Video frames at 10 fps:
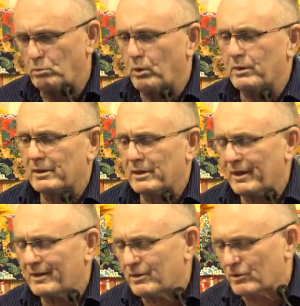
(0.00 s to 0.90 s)
what I'd
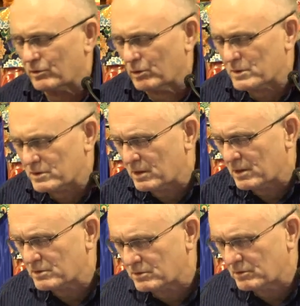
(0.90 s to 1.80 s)
like you to do is
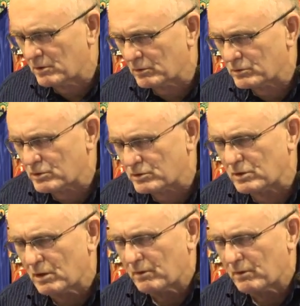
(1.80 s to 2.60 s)
just